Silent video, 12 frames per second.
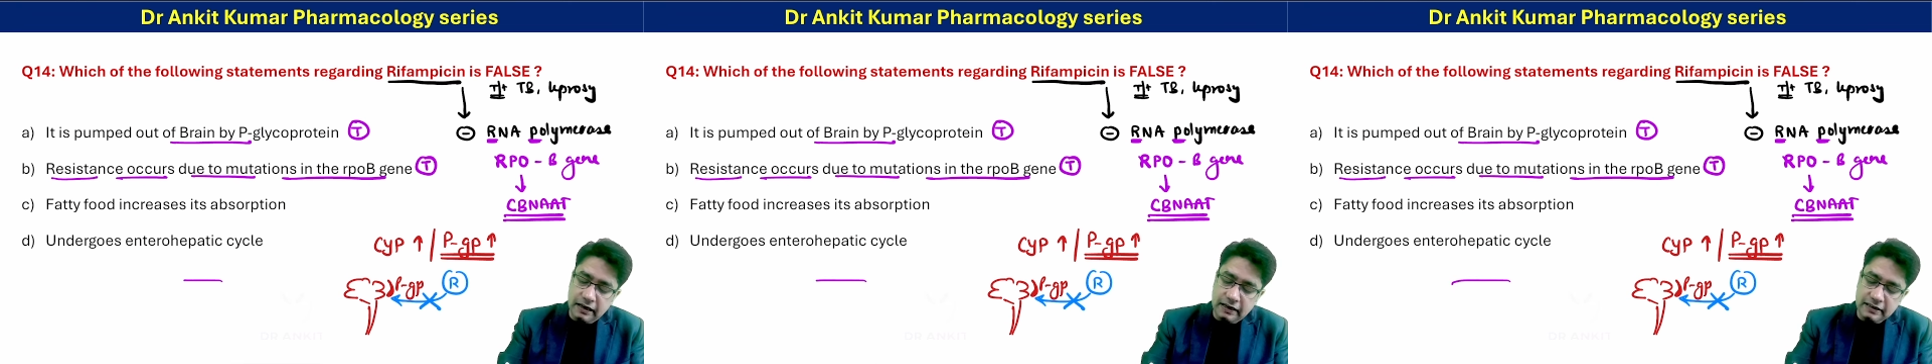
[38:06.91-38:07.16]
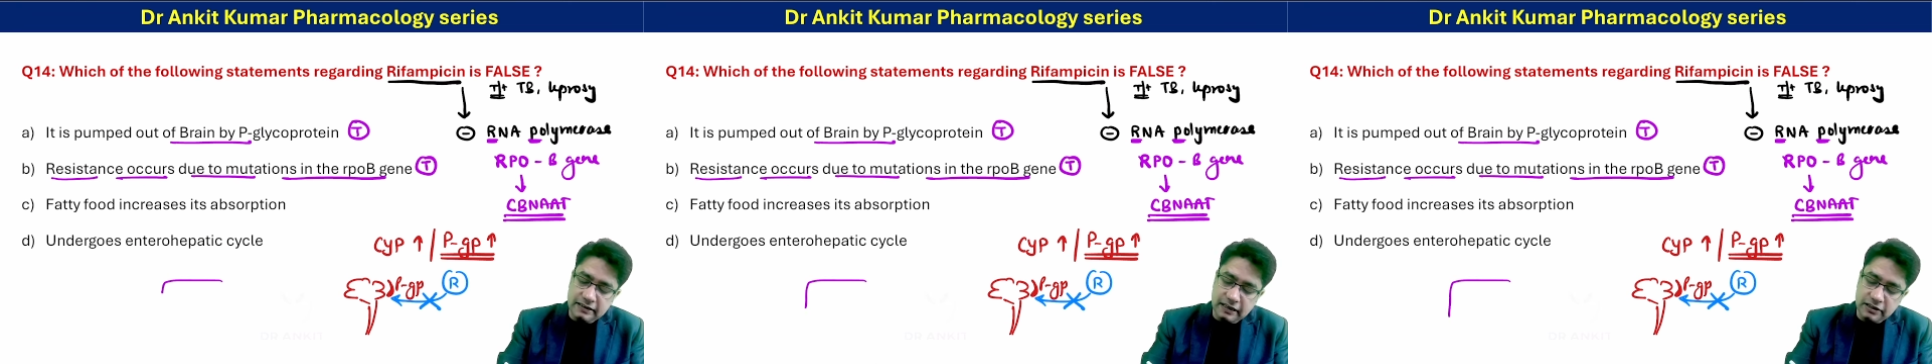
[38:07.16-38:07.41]
it
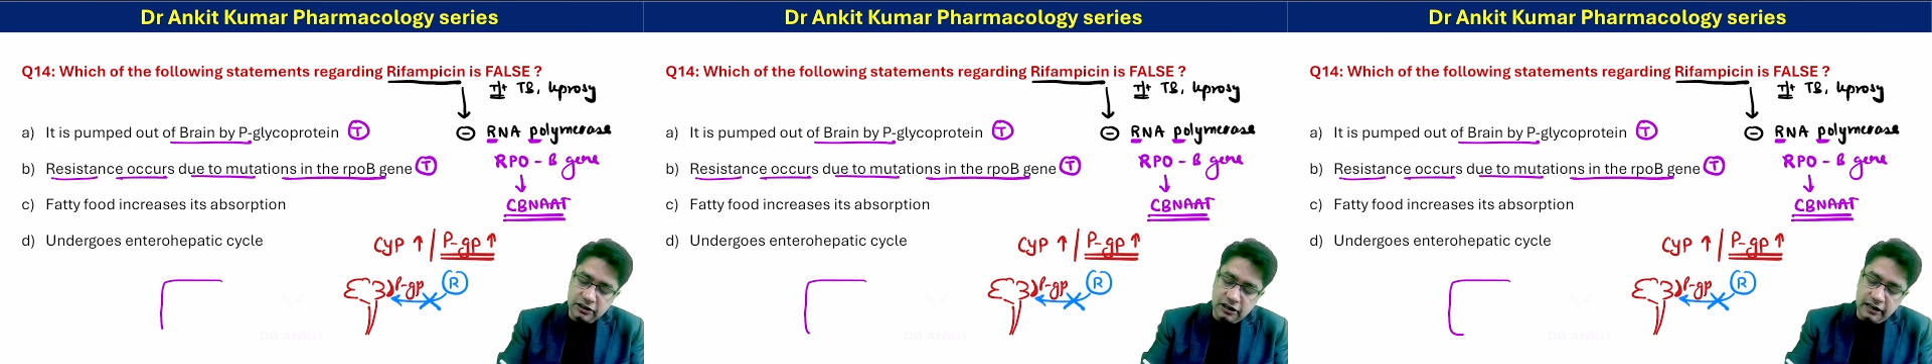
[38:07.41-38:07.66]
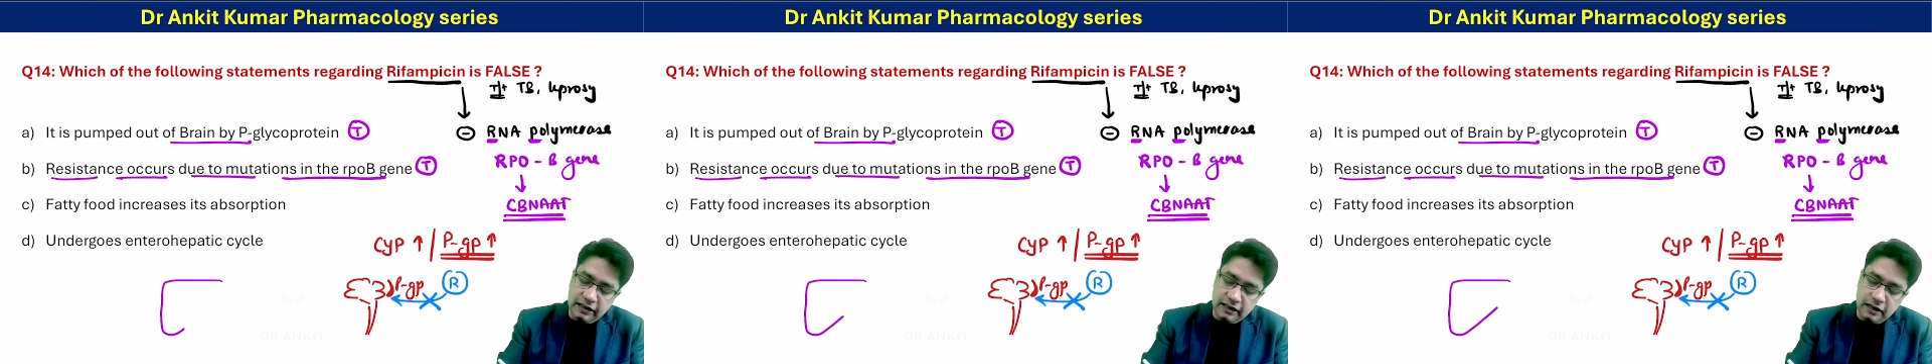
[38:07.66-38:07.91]
is
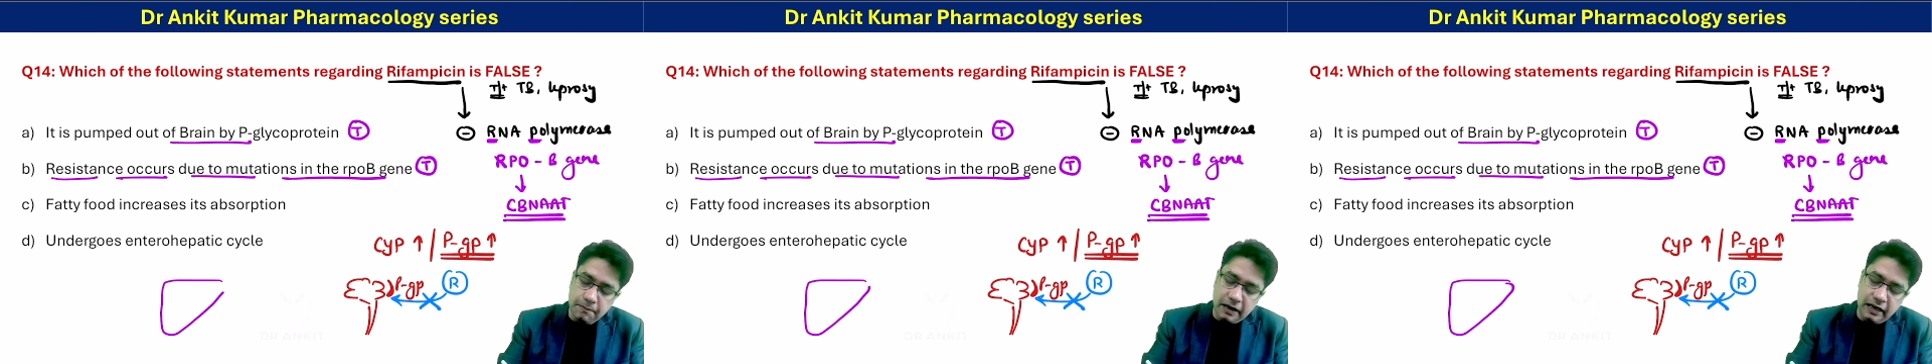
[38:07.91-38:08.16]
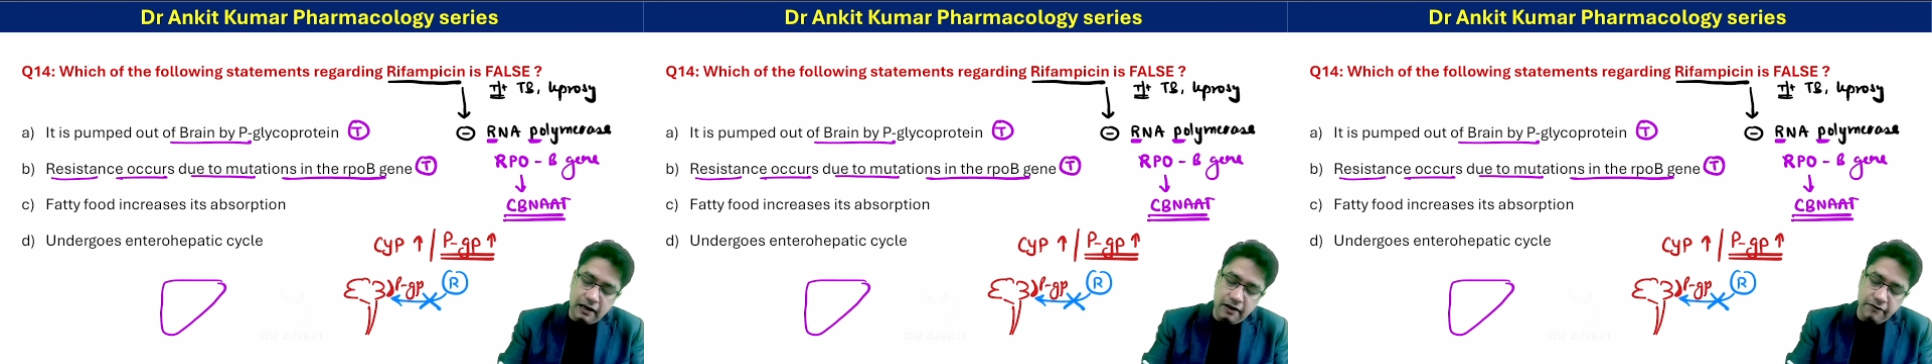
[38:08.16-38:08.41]
excreted by
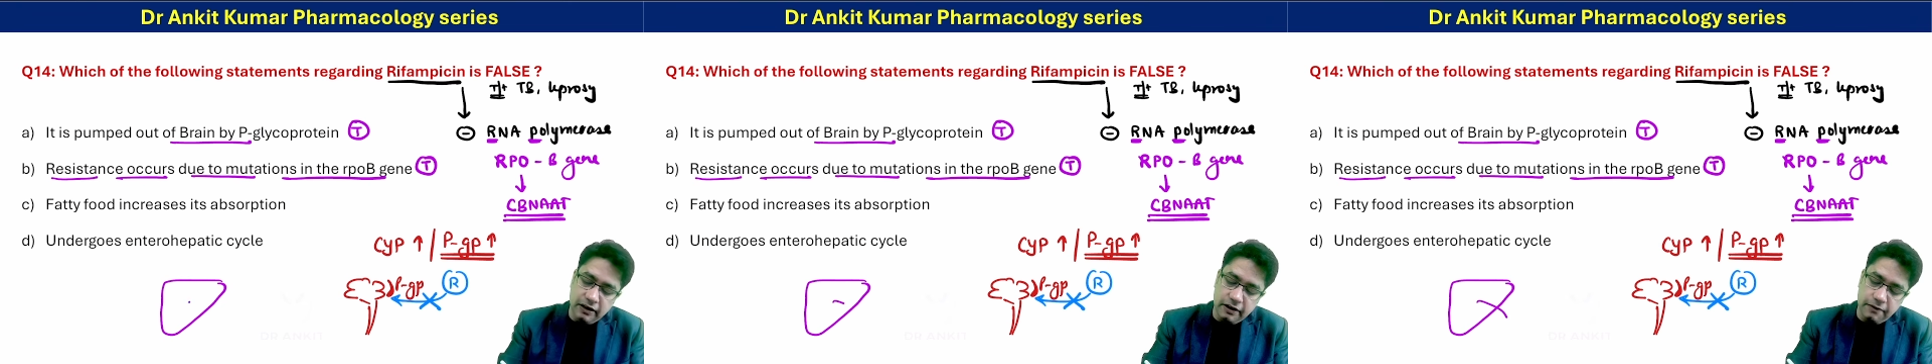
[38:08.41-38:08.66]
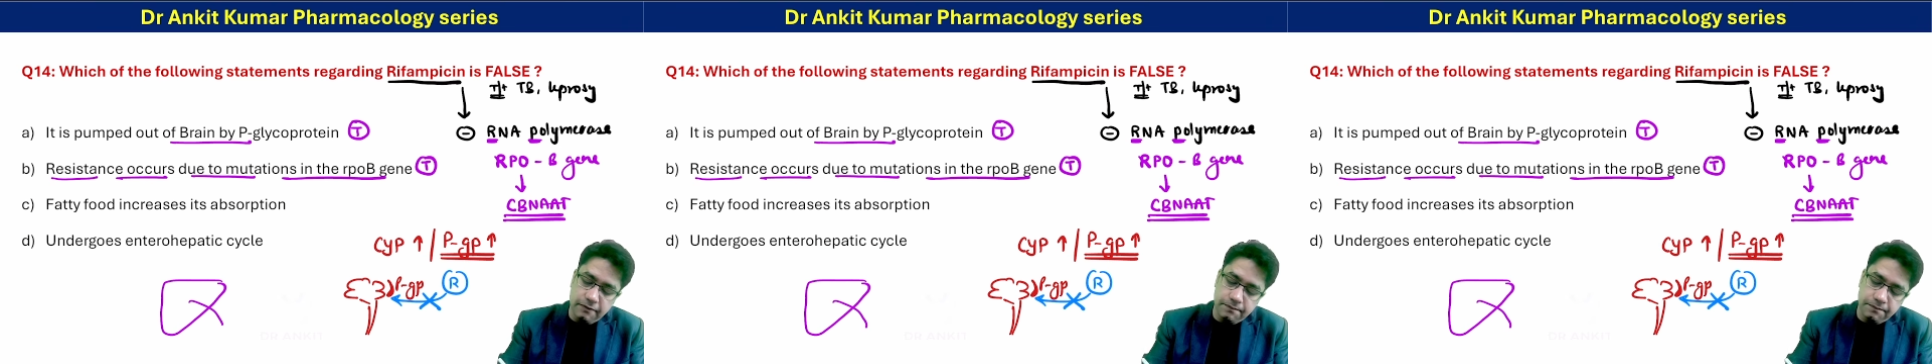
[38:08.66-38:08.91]
liver
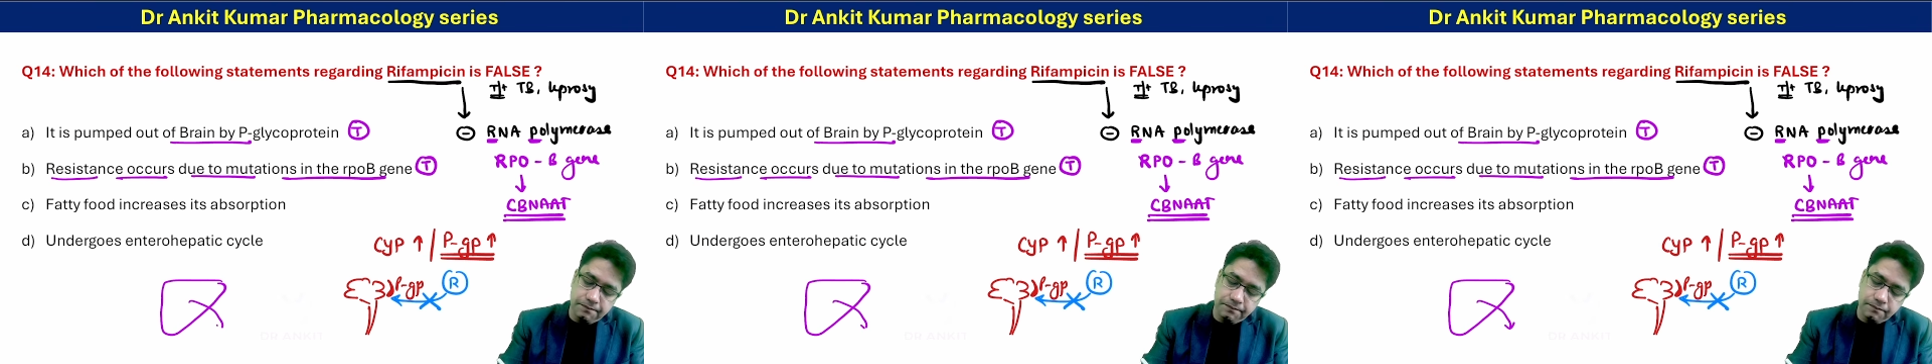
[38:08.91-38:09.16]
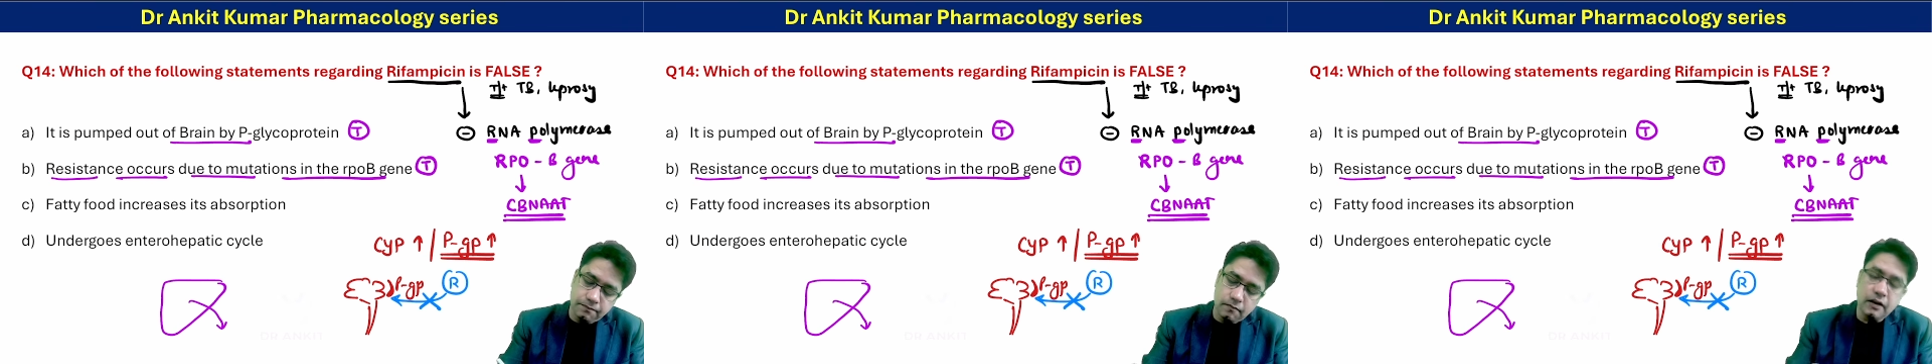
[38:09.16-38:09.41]

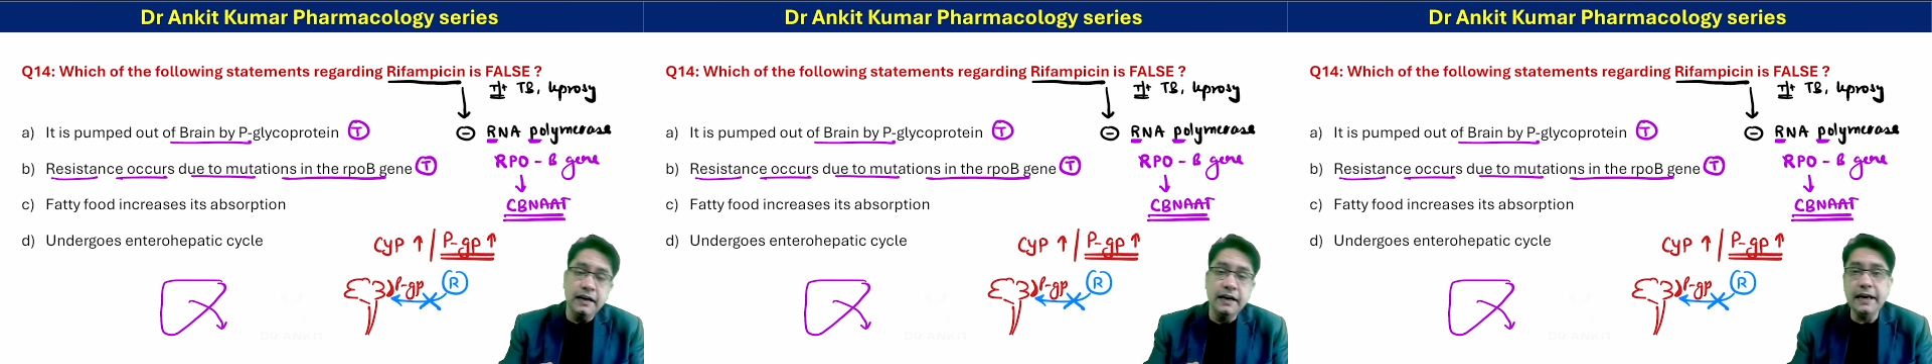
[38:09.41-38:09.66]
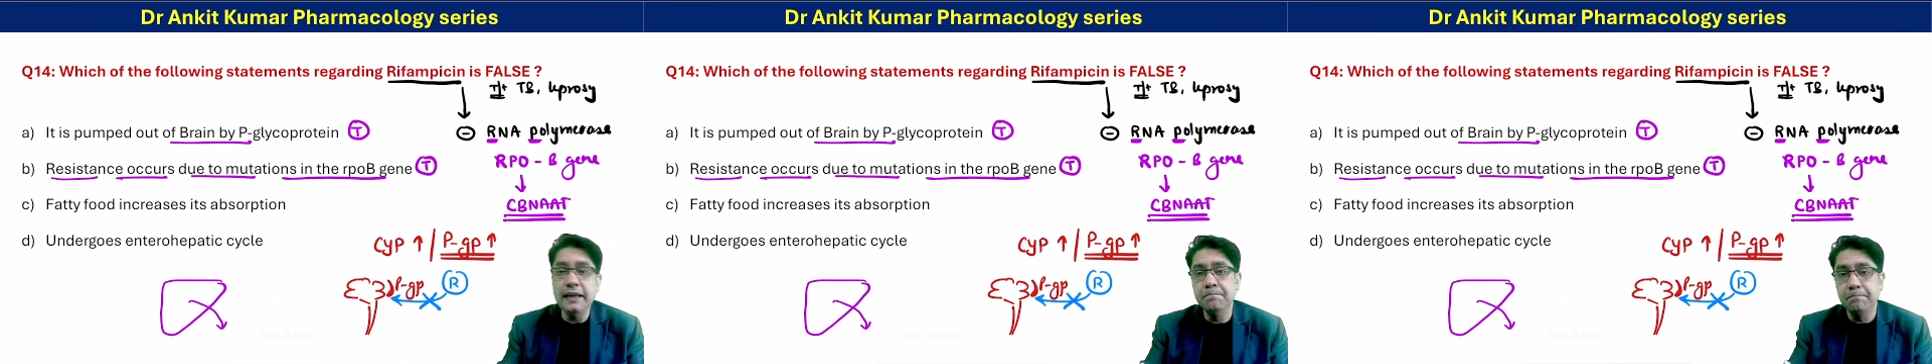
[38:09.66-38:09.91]

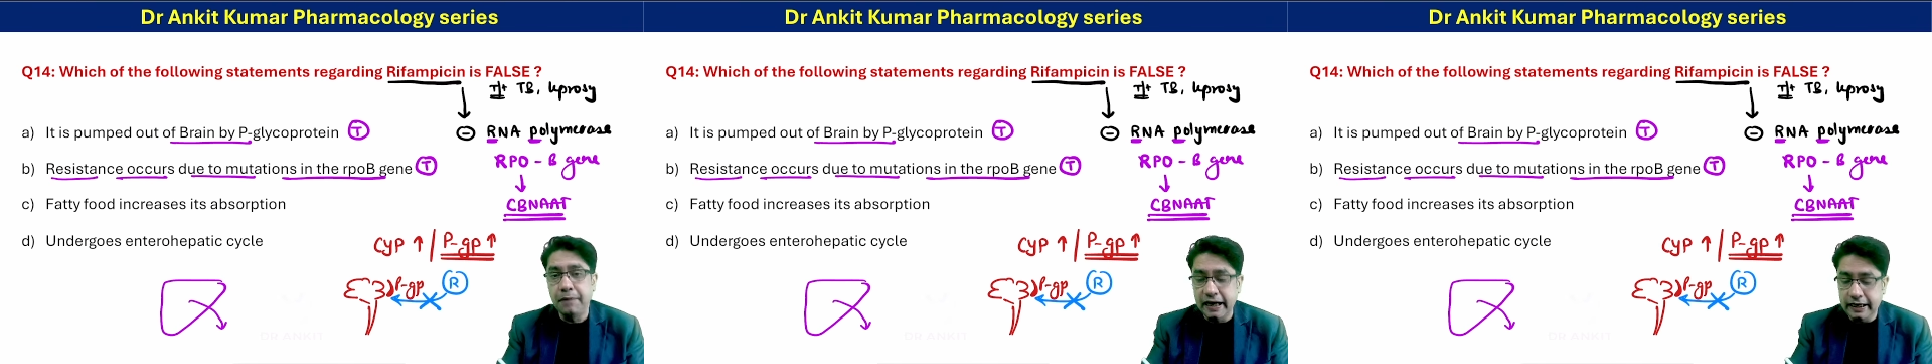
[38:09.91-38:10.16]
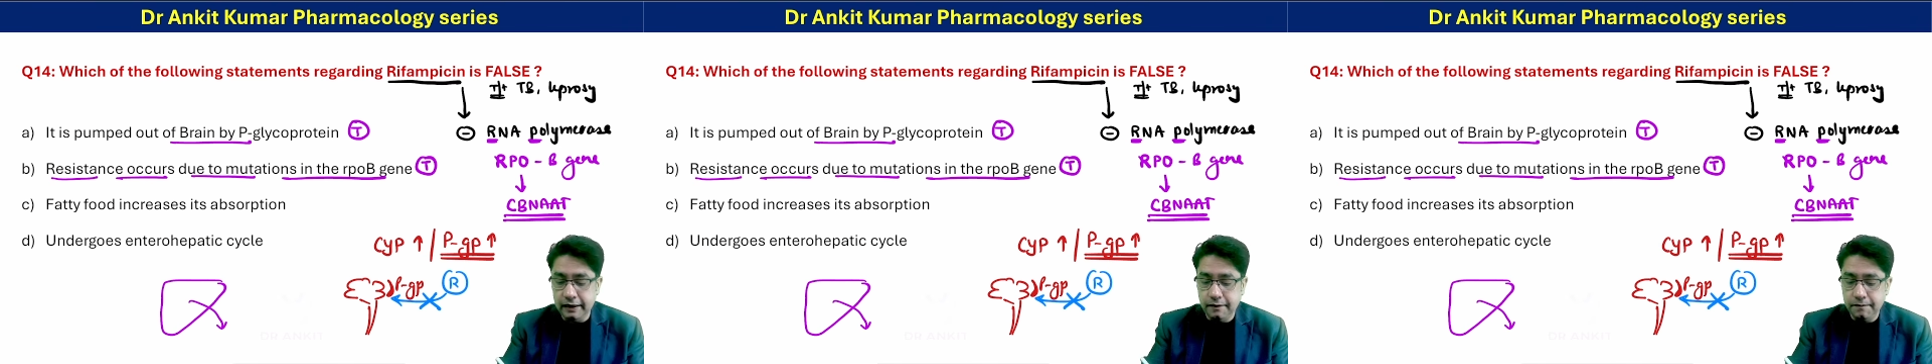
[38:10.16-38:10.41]
in
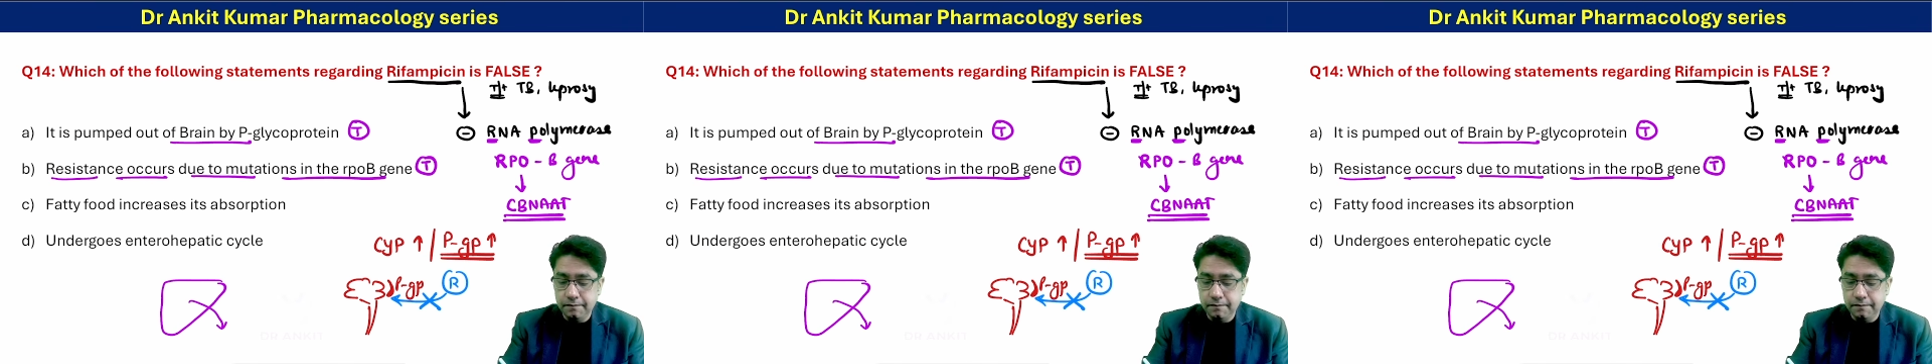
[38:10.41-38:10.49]
bile.